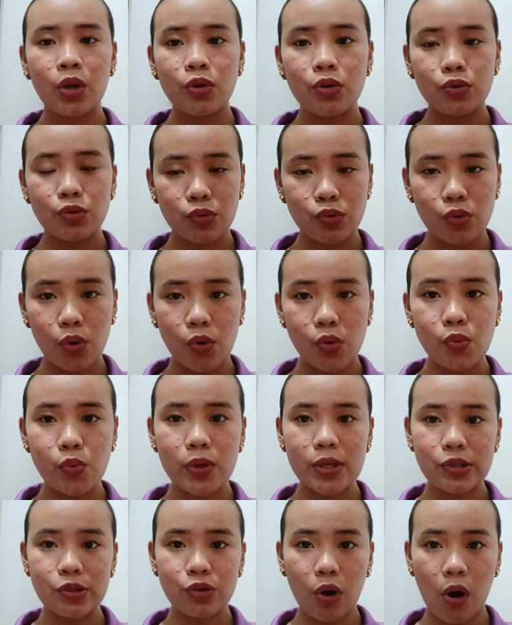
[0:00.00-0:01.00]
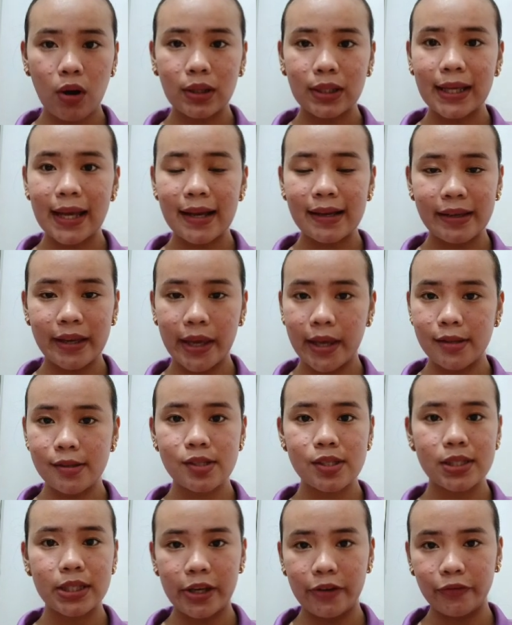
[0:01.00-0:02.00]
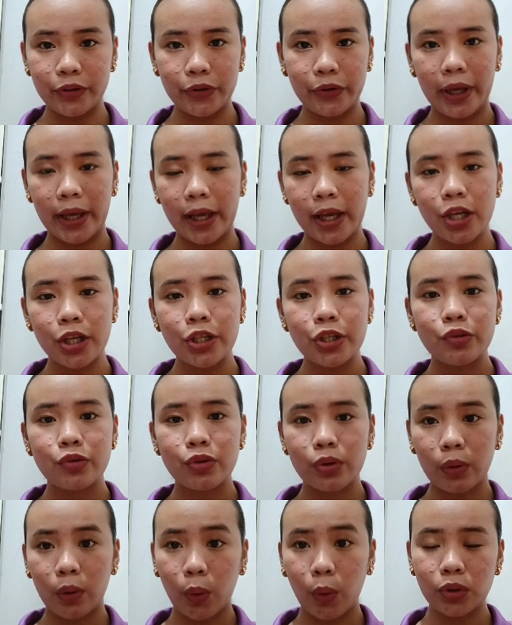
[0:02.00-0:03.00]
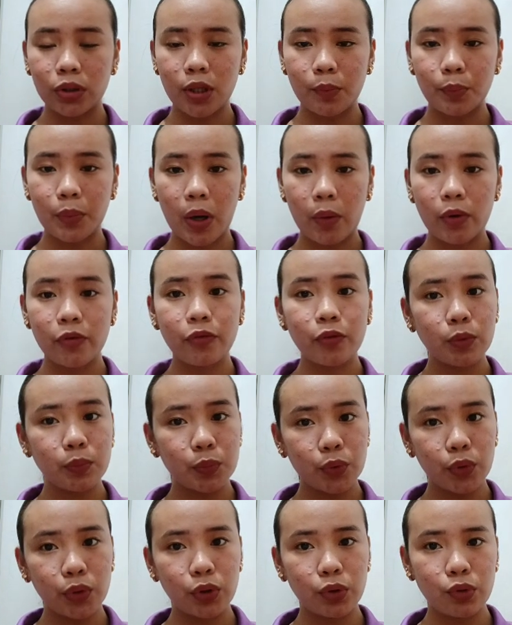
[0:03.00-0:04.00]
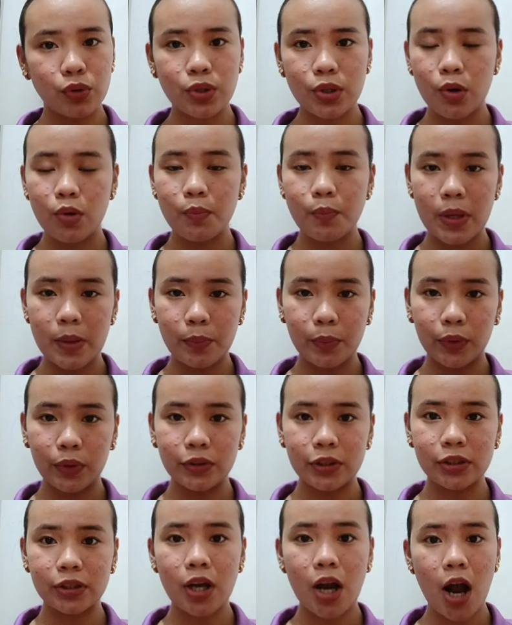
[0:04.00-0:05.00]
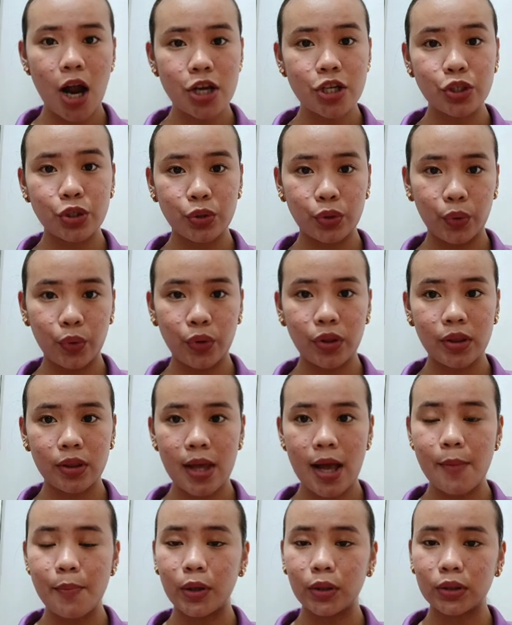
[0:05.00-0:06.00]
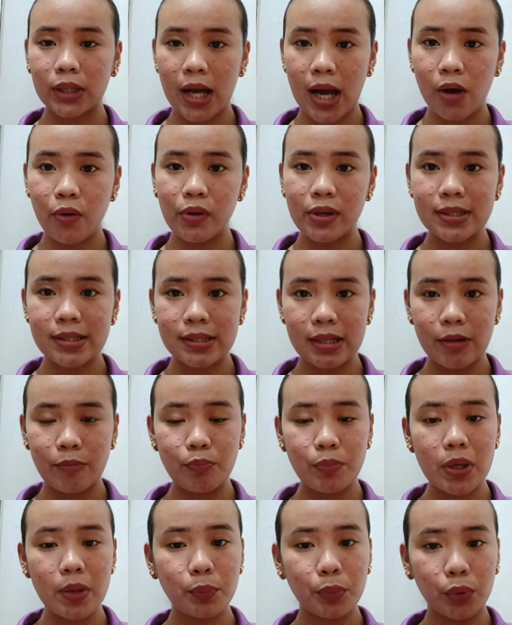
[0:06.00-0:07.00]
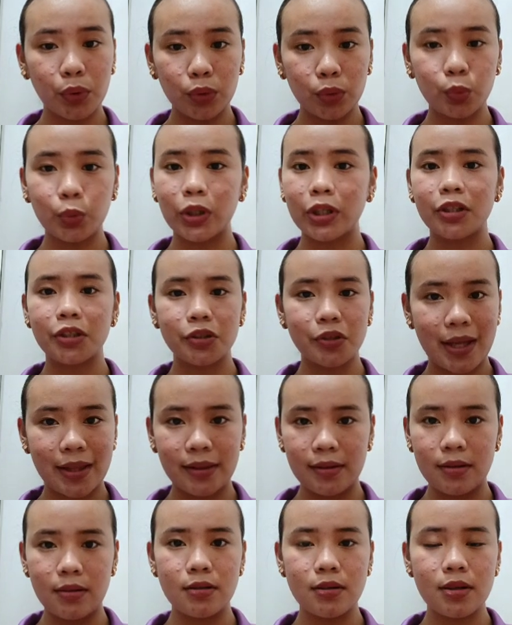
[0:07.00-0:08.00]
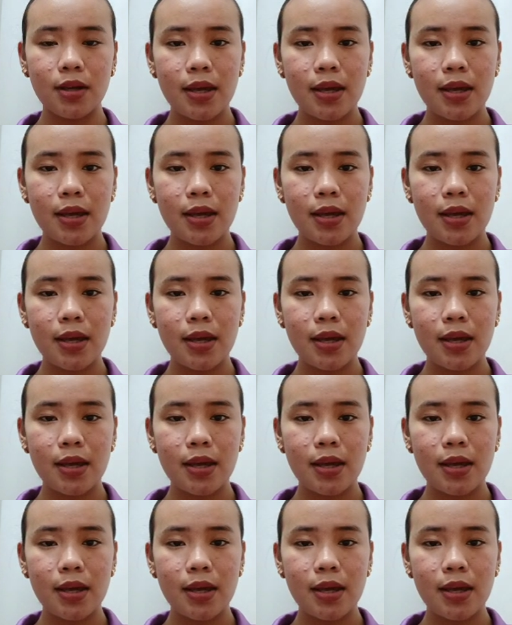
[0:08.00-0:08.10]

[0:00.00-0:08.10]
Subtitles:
Stowe was strongly against slavery. She wrote a powerful book to show people the harsh truth about how enslaved people were treated.